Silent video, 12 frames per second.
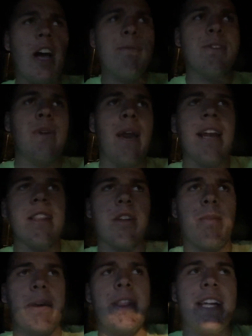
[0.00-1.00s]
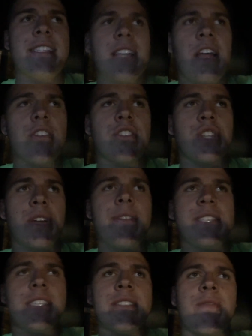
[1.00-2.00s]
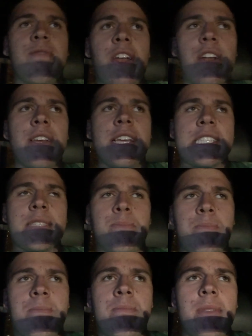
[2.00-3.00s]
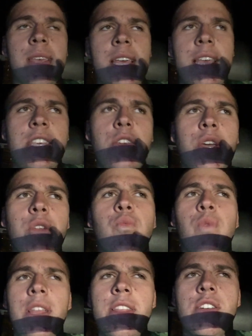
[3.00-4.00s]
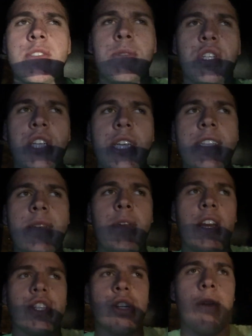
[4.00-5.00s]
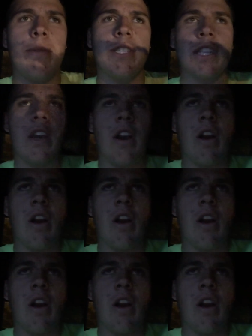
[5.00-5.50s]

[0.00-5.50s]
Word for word: helped you out a little bit. That's another service. It's very you can rent those machines. I'm not sure how much they